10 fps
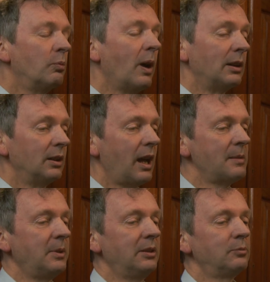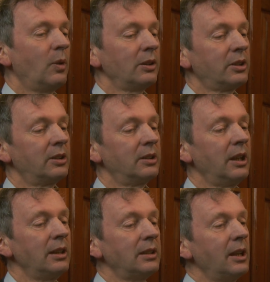Well, I mean, what
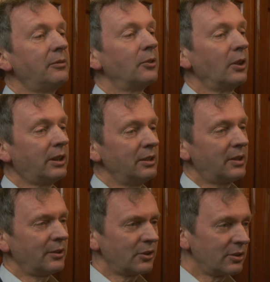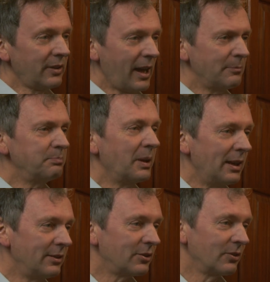in, if you're looking at things that have happened
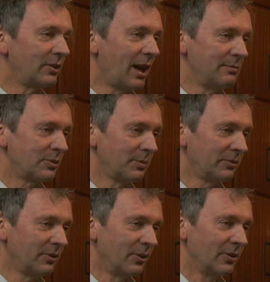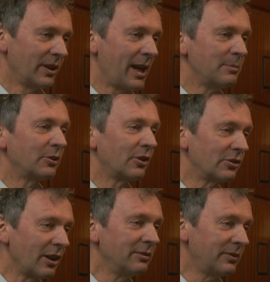billions of times before, the habits are
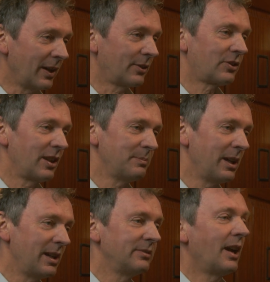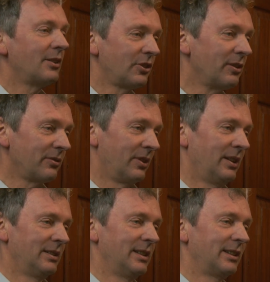so fixed they behave as if
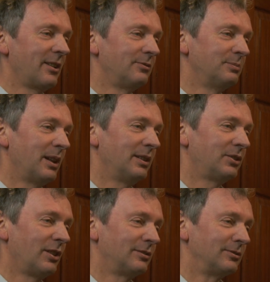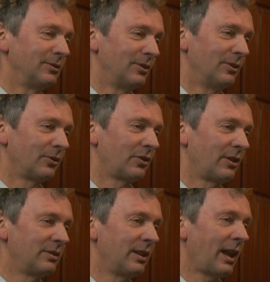they're governed by eternal laws.
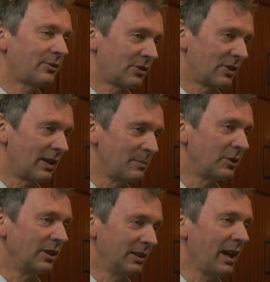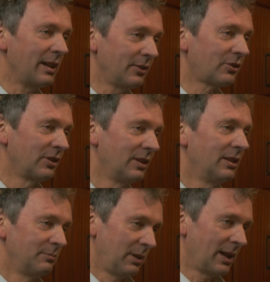So that's the limiting case
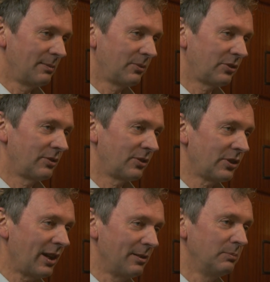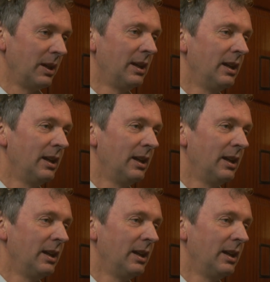becomes the same.